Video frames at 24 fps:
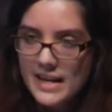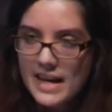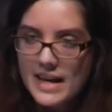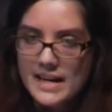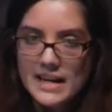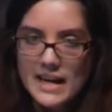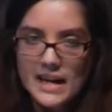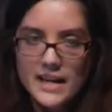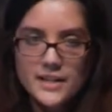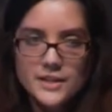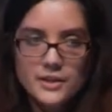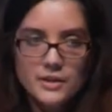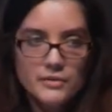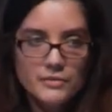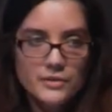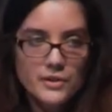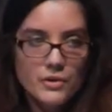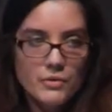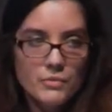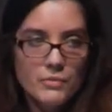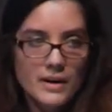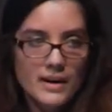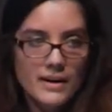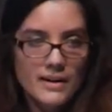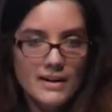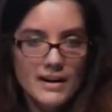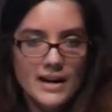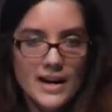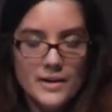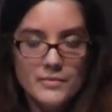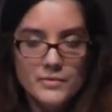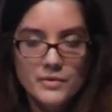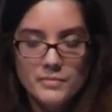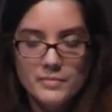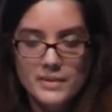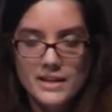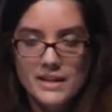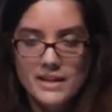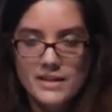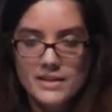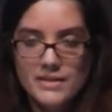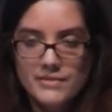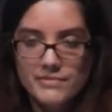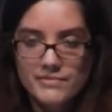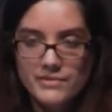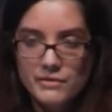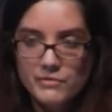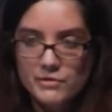and I don't know where I will be in
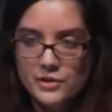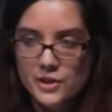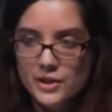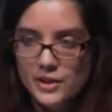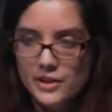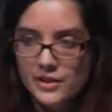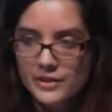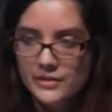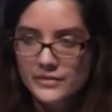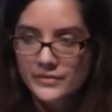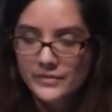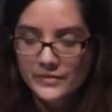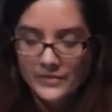the future.